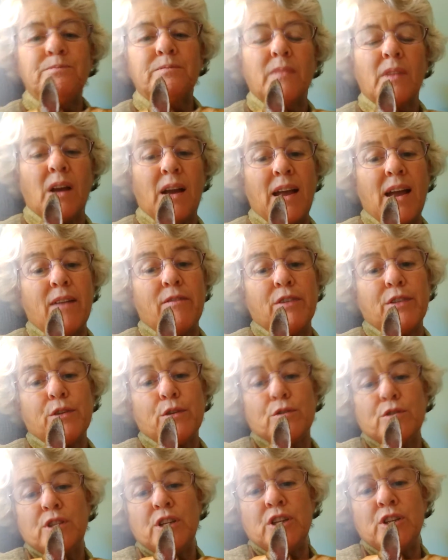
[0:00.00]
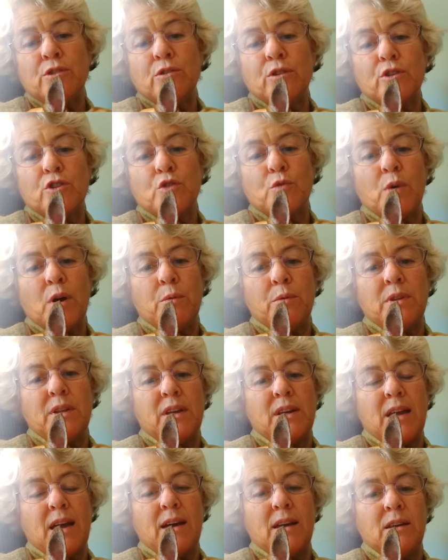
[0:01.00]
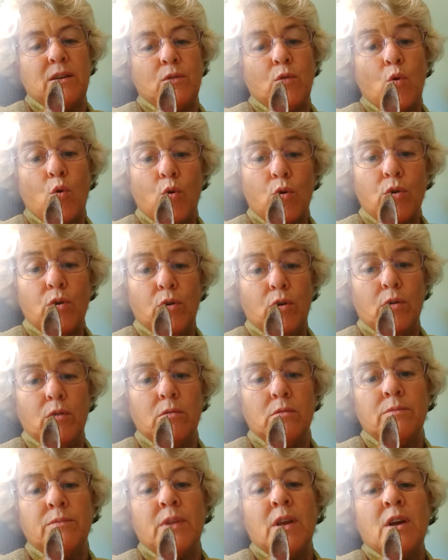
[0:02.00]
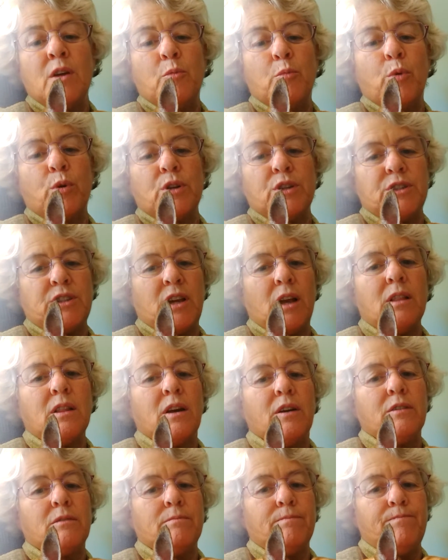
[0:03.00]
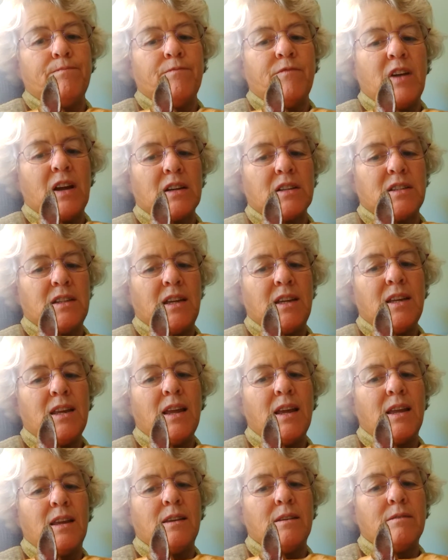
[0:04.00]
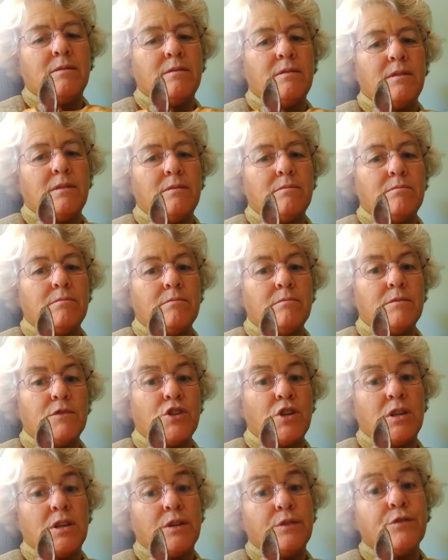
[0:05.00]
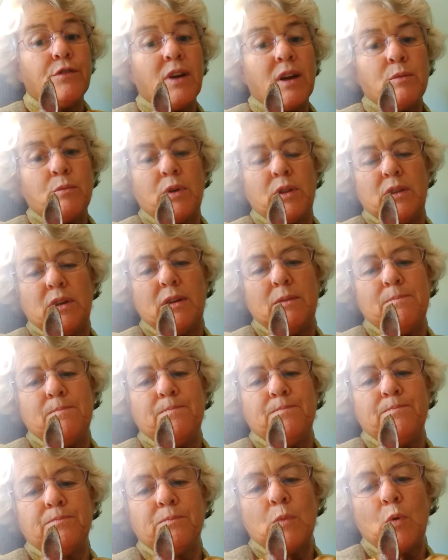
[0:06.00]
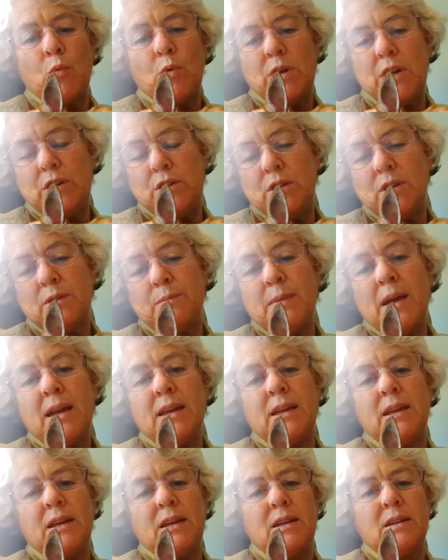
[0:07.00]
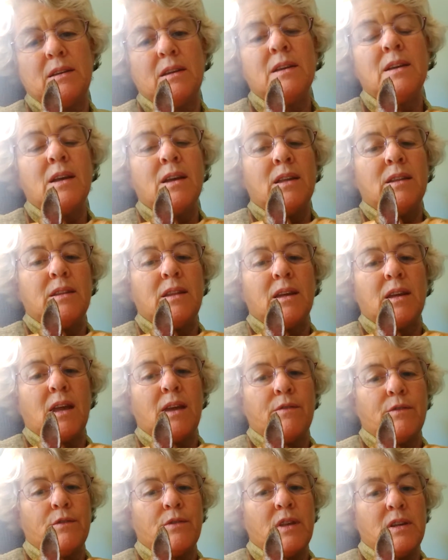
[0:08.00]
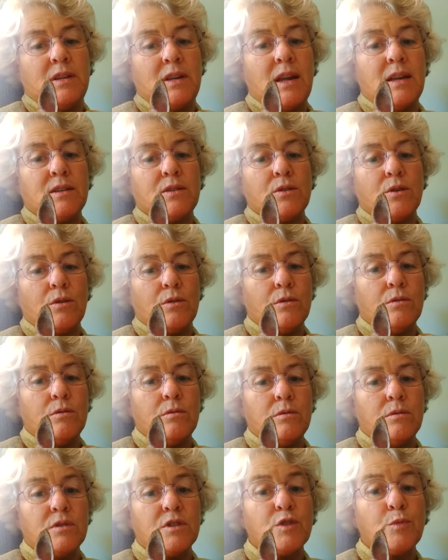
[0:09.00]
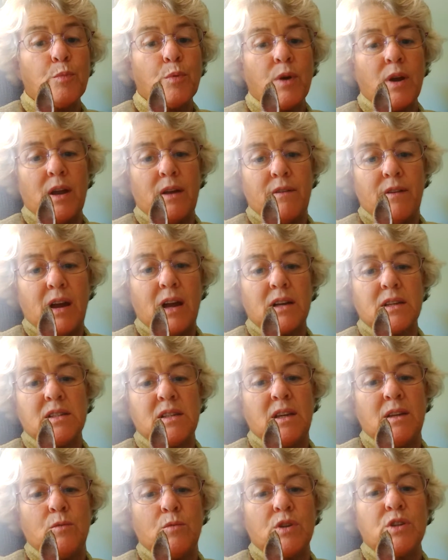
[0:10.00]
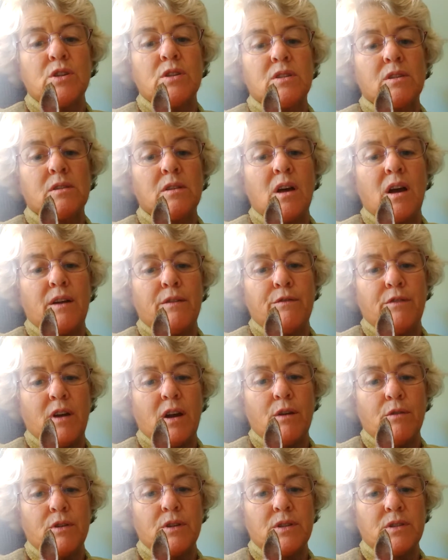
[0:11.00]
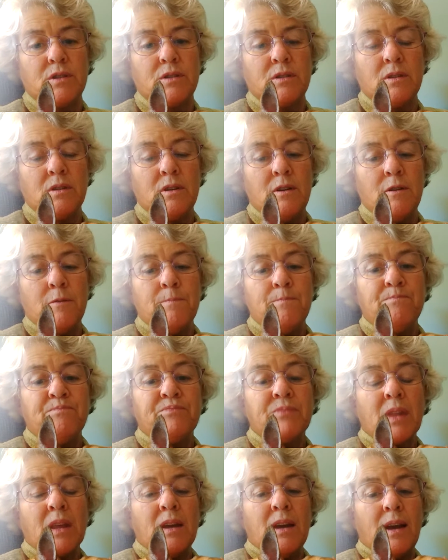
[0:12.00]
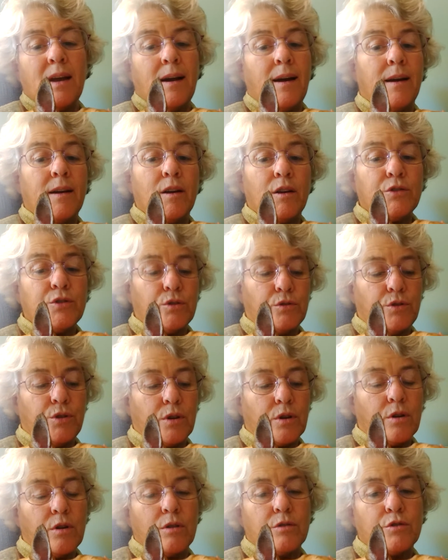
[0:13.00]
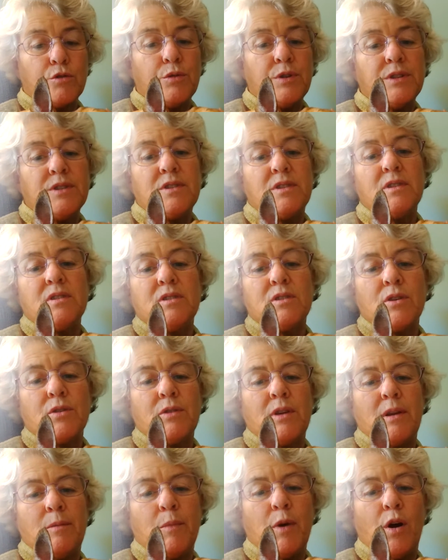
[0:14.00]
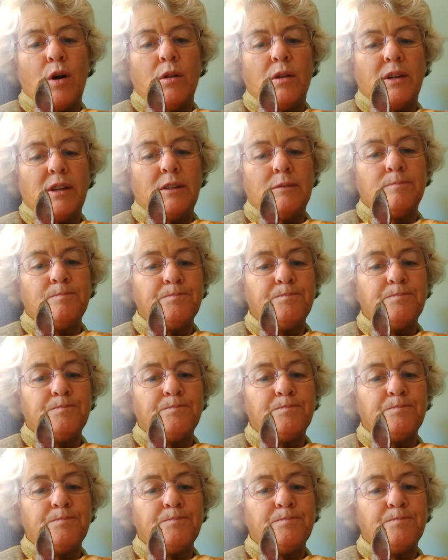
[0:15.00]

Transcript: I have a 13-year-old Chihuahua that had an oral Bordetella vaccine, and she did fine with it. But when I took Maggie in, they gave her the nasal spray vaccine, which is a live virus. I also took her twin sister in, Molly.